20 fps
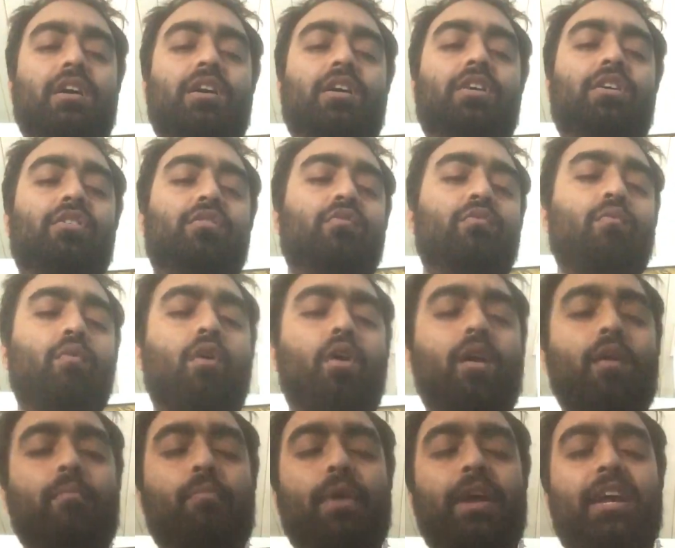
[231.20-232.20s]
You
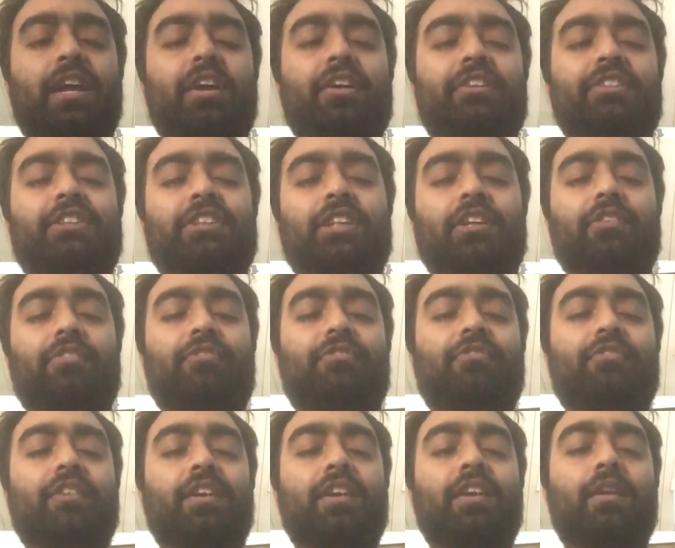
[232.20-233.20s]
are breaking
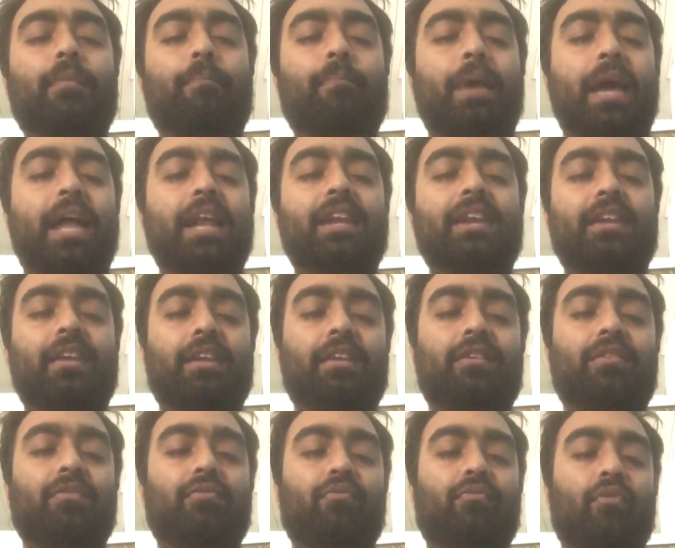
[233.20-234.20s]
yourself
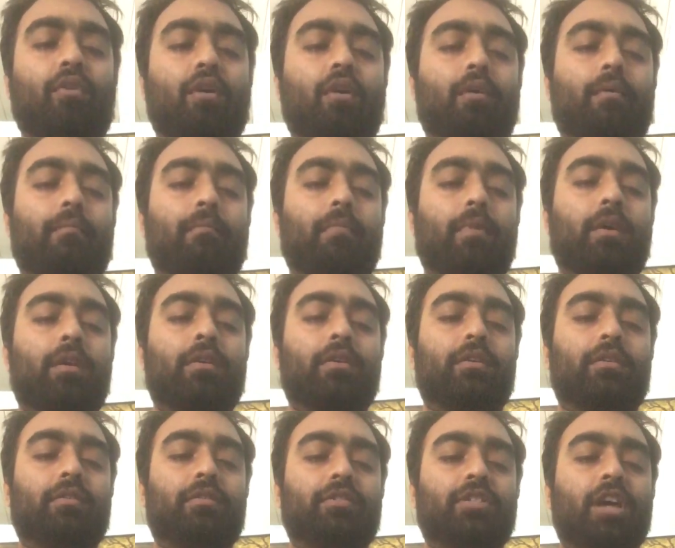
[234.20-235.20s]
independent from
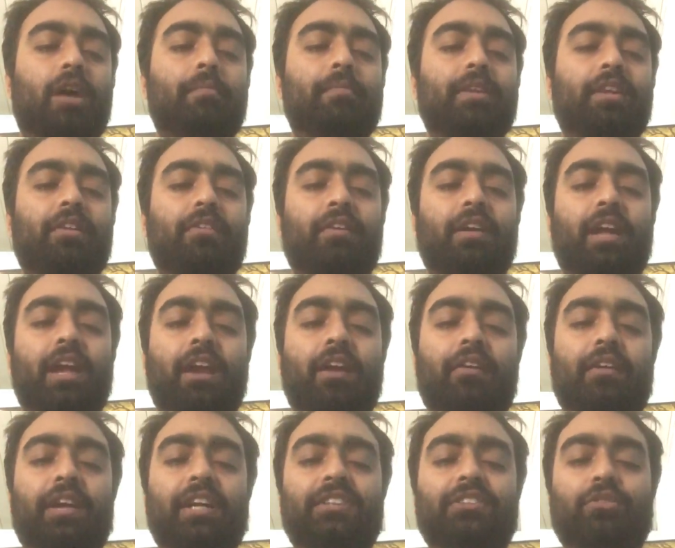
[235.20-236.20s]
a domineering
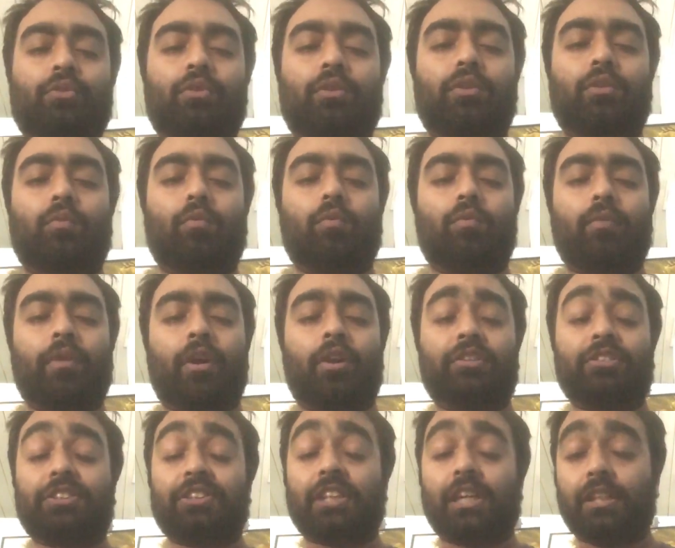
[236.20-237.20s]
Aries or
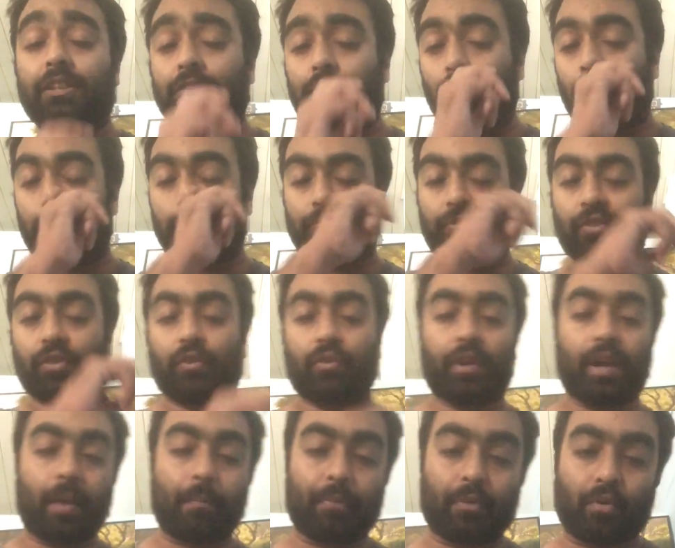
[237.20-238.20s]
Earth sign, Taurus, Virgo,
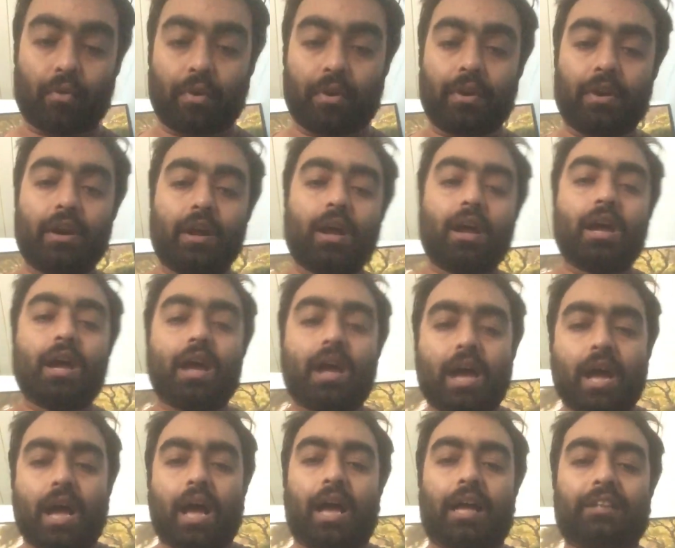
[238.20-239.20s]
Capricorn.
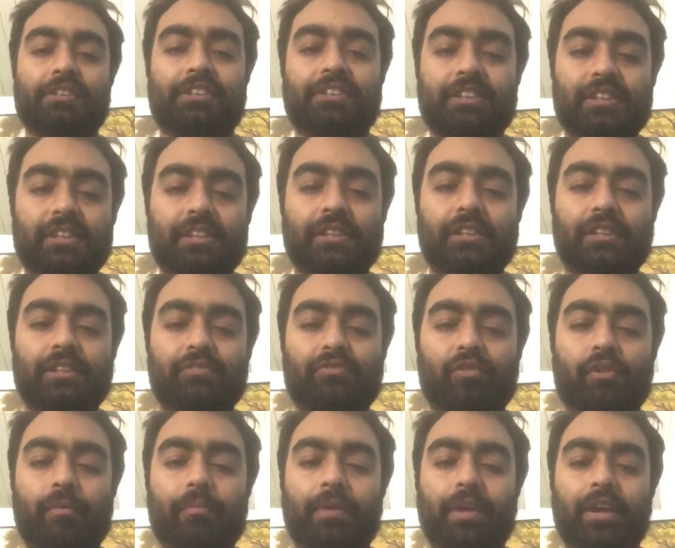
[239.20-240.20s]
I see from